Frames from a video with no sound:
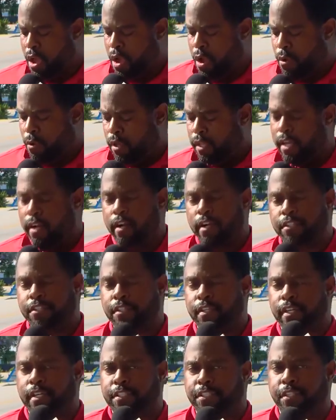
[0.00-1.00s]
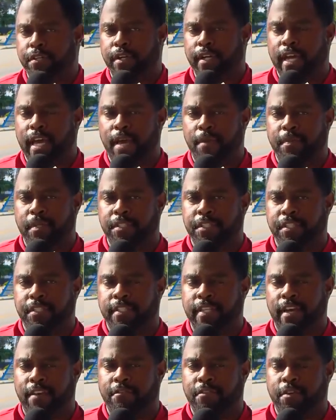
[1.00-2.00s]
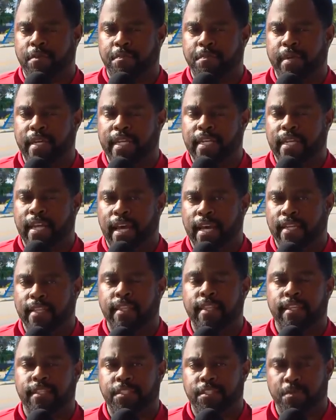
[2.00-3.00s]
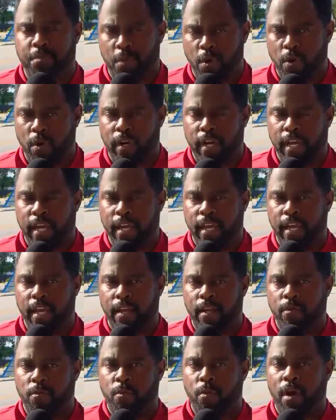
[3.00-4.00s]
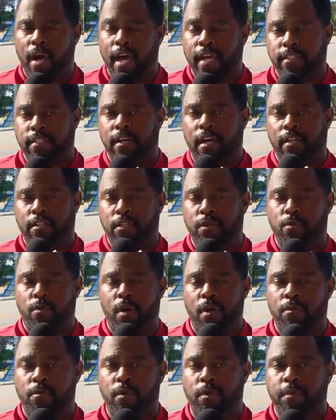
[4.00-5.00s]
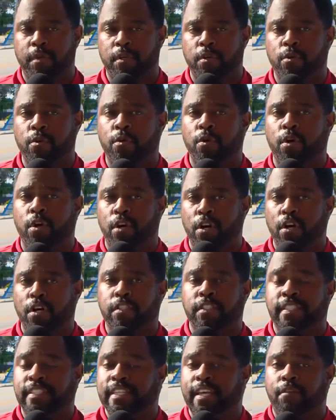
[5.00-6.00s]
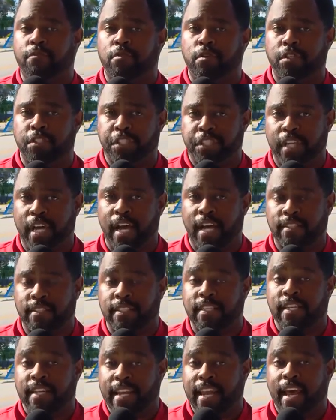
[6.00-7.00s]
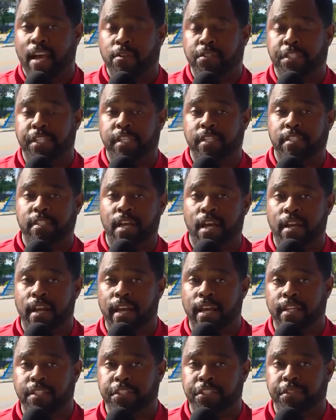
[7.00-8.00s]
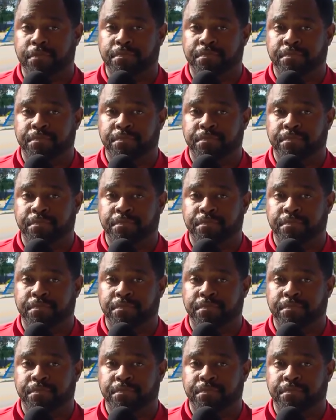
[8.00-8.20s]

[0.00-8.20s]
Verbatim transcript: Well, Eric, the shooting happened just after midnight this morning, and I talked to one woman who heard several shots, and now she is on edge.